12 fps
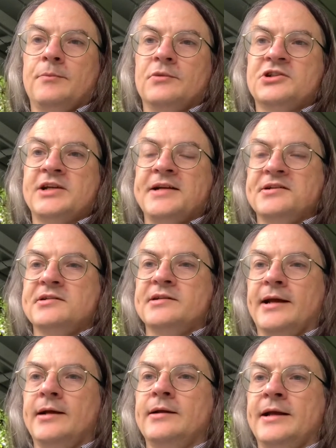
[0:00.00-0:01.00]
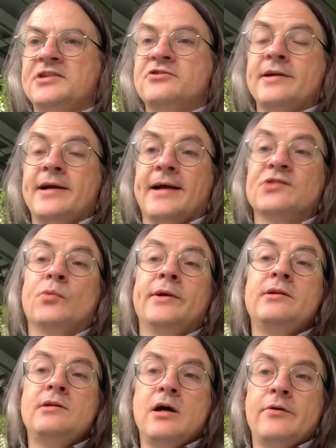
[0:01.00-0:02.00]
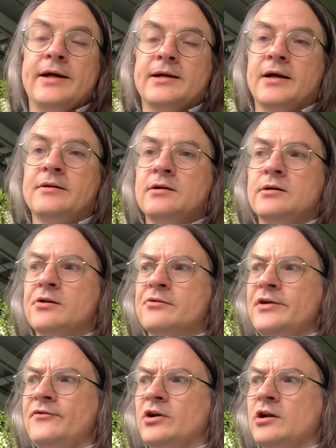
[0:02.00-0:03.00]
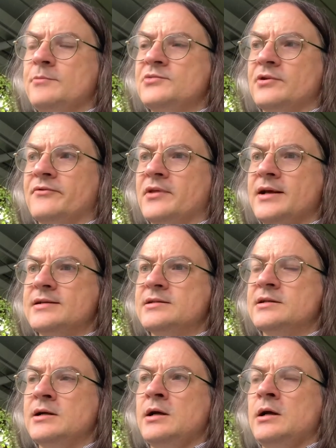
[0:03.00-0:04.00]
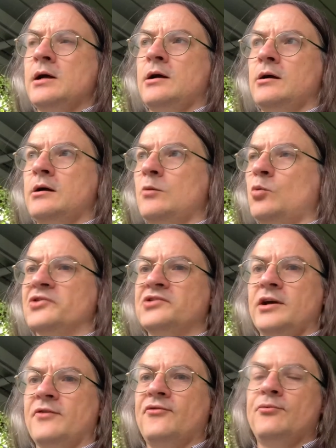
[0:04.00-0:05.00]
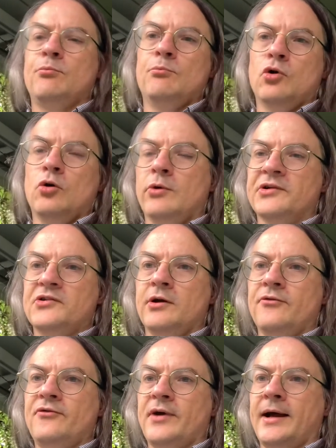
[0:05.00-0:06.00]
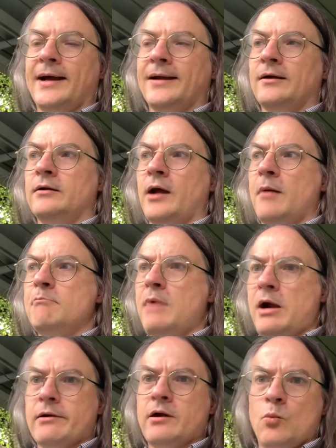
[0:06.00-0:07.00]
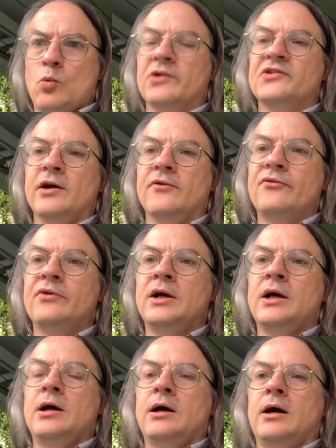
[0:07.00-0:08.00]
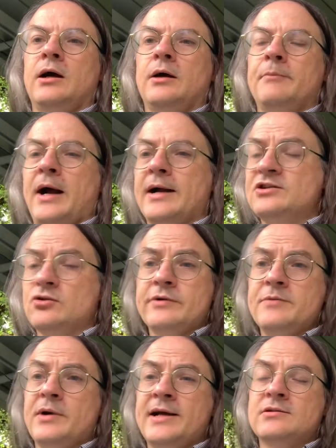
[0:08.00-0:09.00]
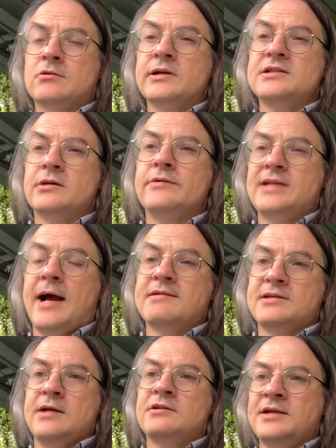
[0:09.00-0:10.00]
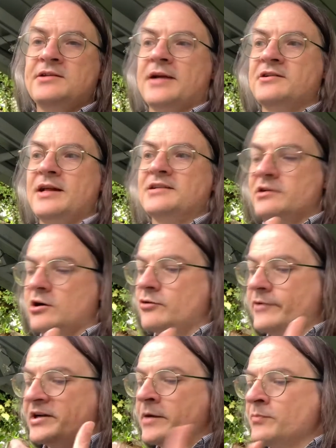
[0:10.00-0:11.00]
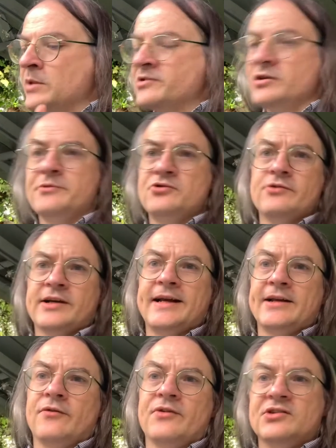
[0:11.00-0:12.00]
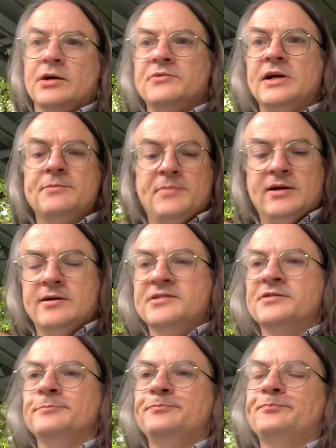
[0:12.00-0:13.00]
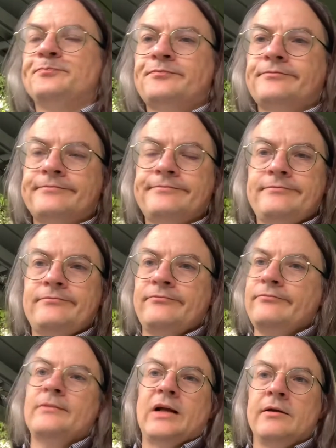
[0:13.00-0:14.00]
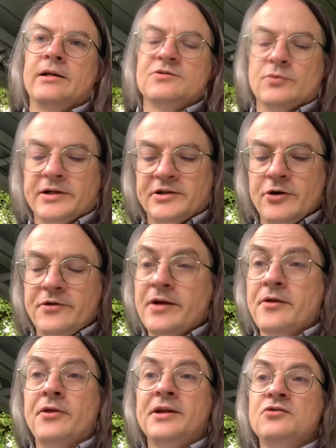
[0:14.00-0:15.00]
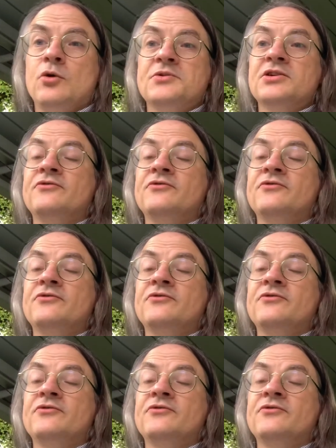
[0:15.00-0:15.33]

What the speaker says: changes in history as we know it. And there are three volumes of this, What If, More What If, and American What If. And it's all written by historians, so it's actually a good read. So I'm sort of getting off the subject because you have to do the other thing to option